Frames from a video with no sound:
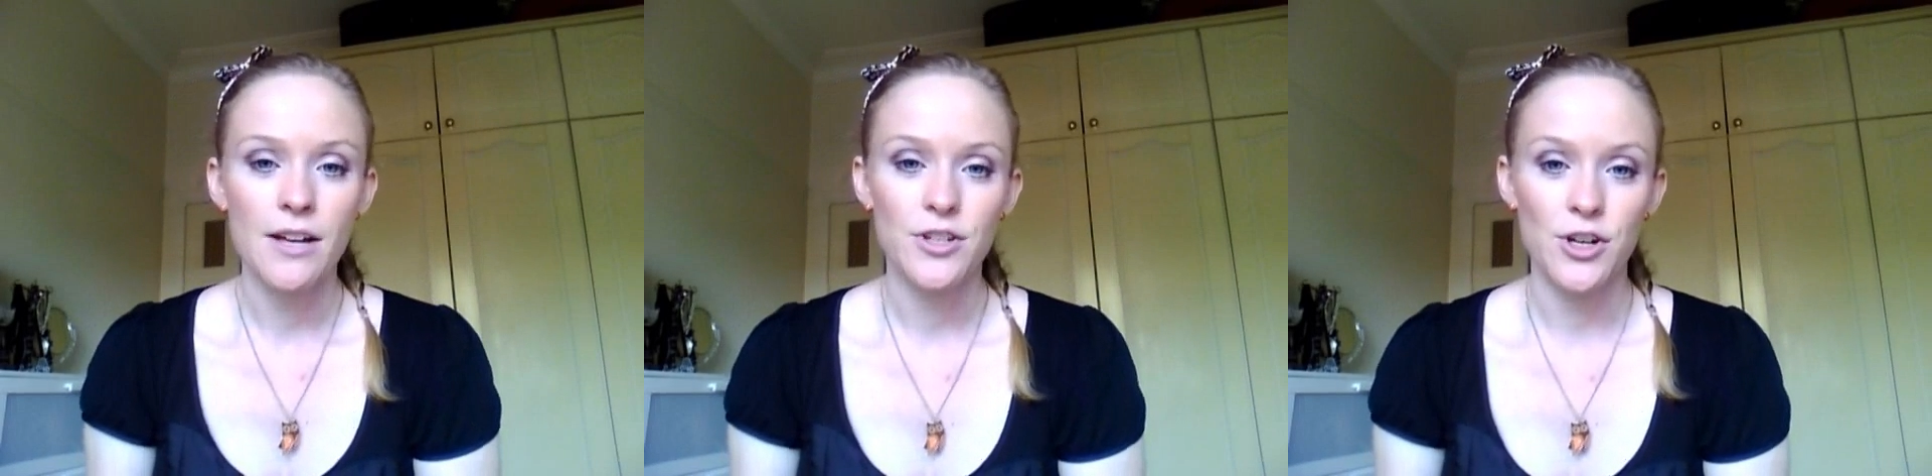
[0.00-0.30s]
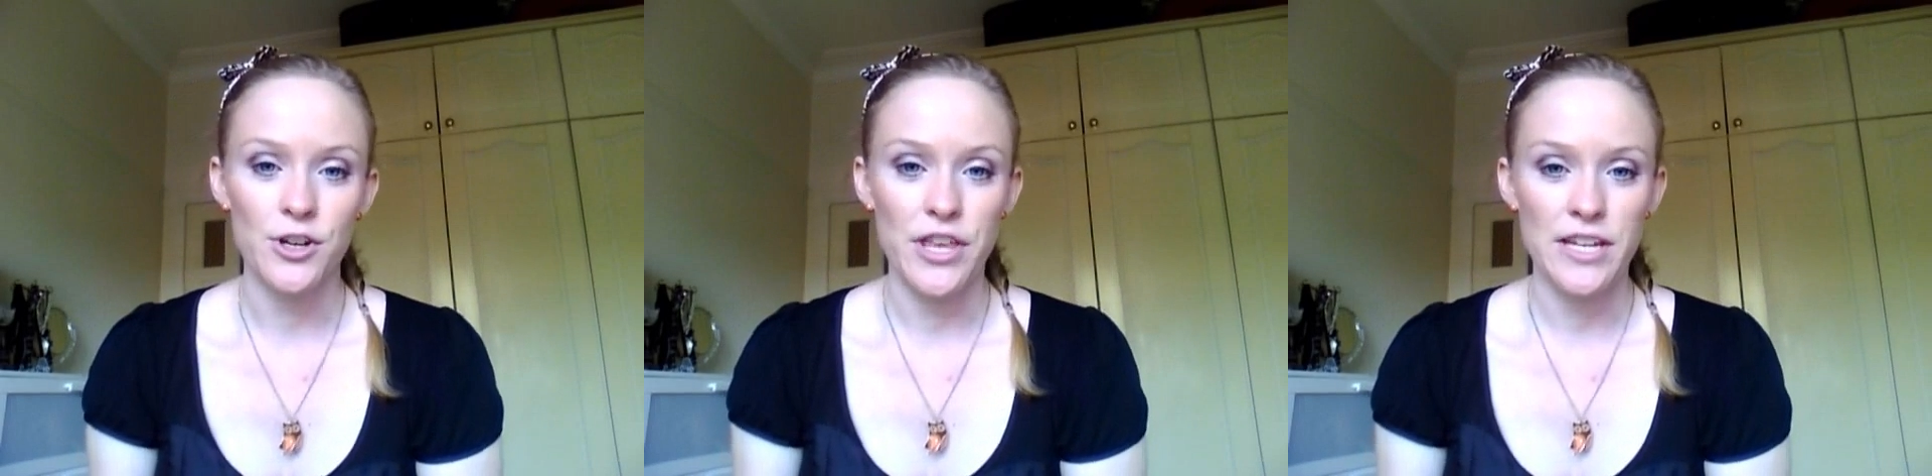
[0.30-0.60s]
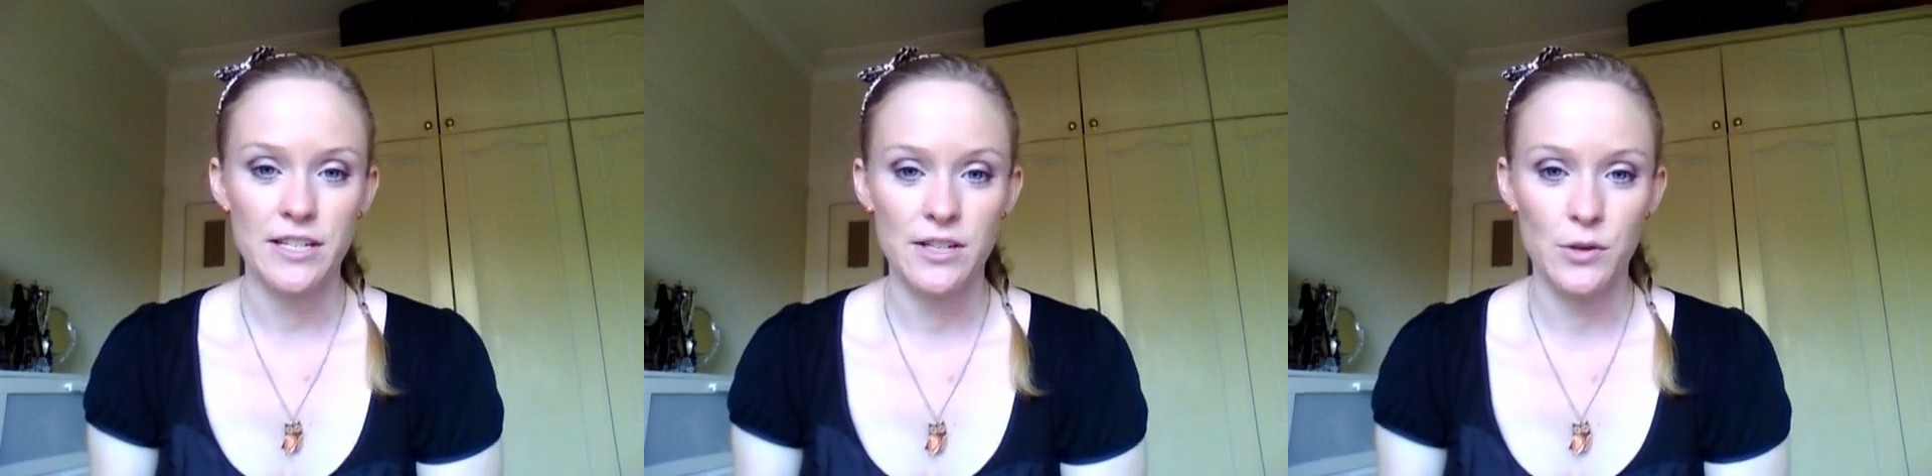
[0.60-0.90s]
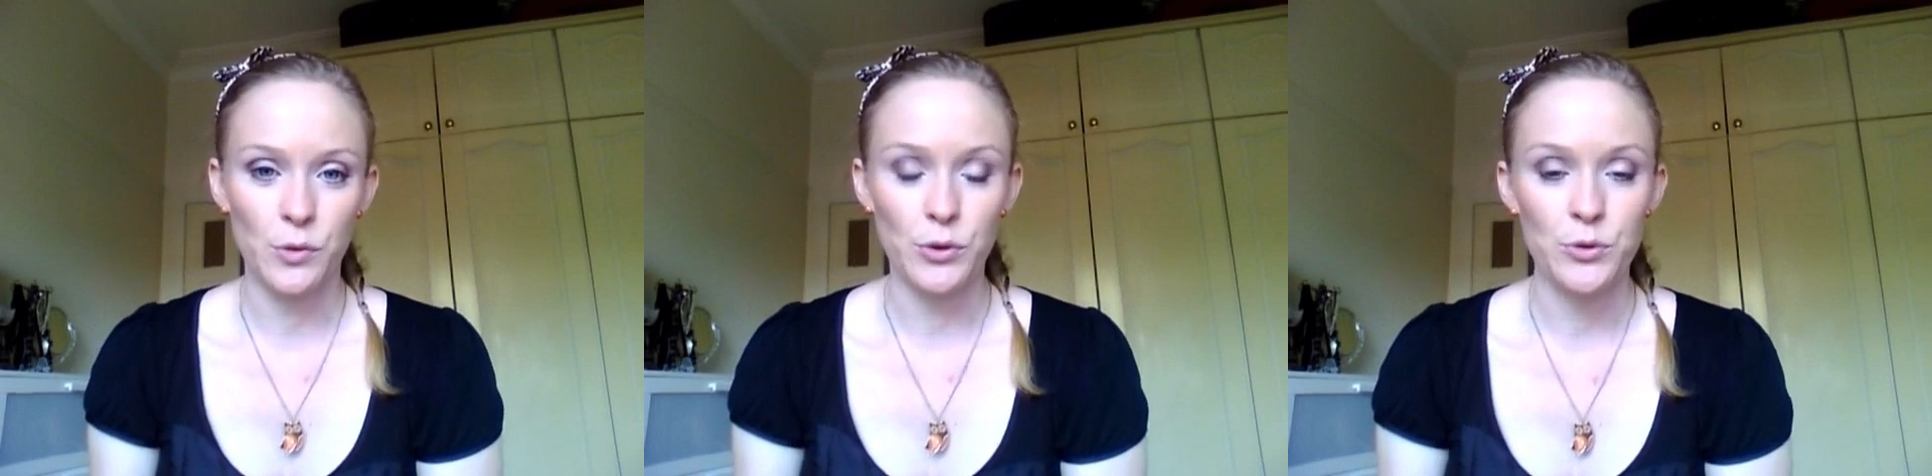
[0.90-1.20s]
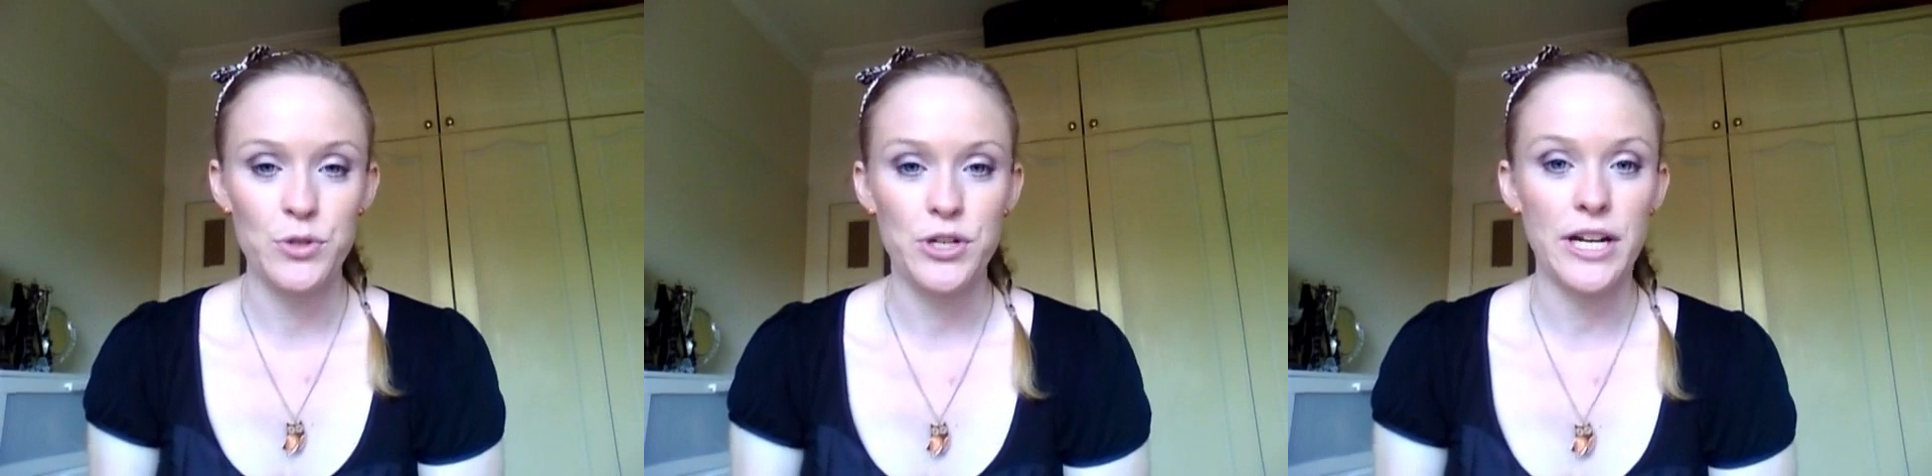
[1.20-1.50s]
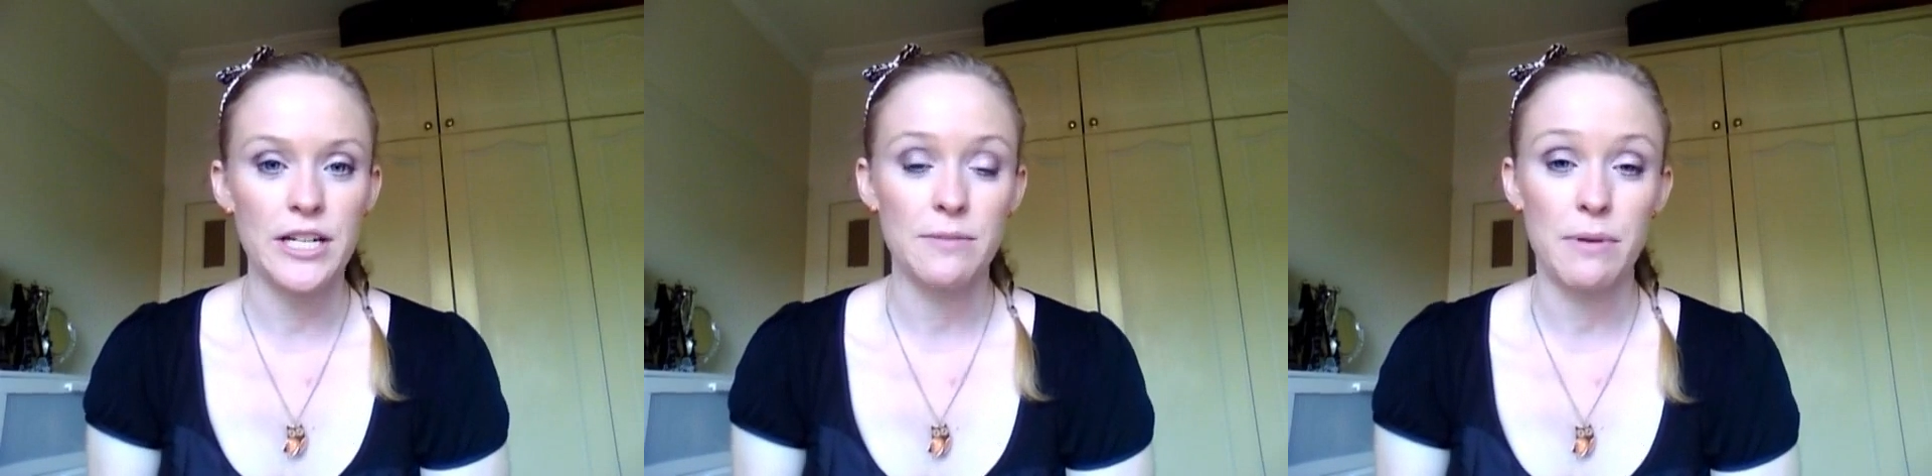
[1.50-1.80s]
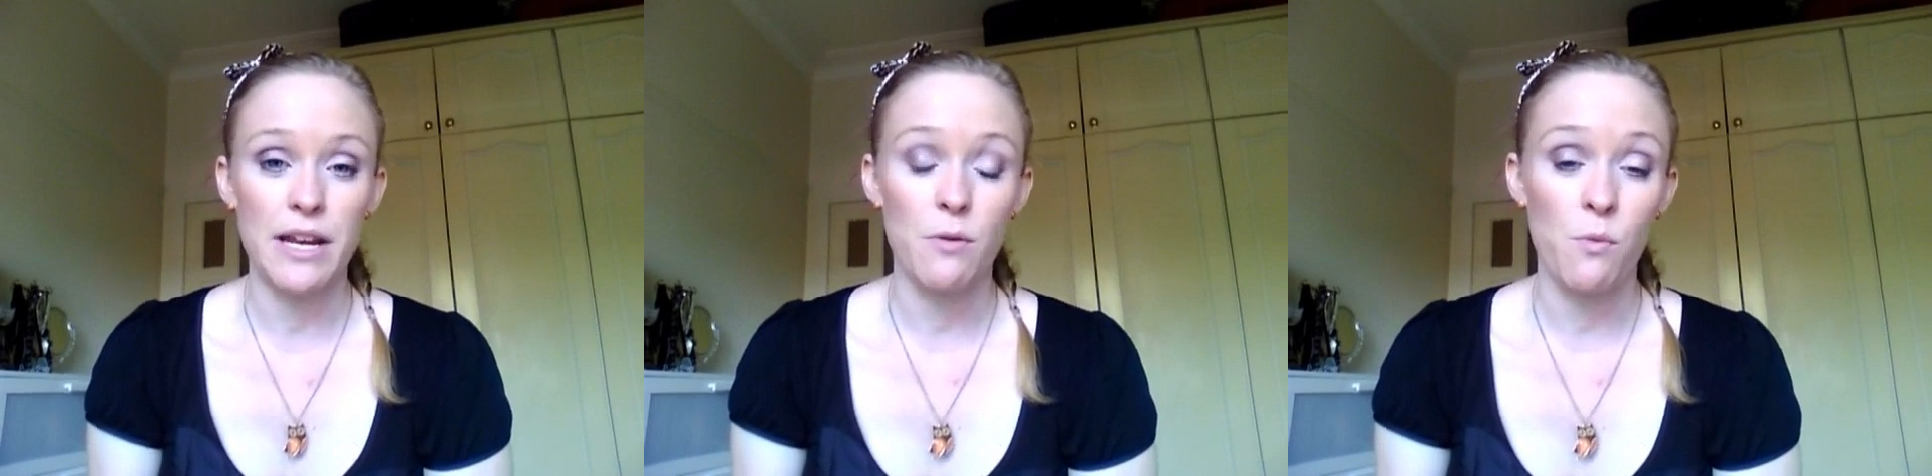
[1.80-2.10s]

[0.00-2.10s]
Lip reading: So these are the rules. You need to be,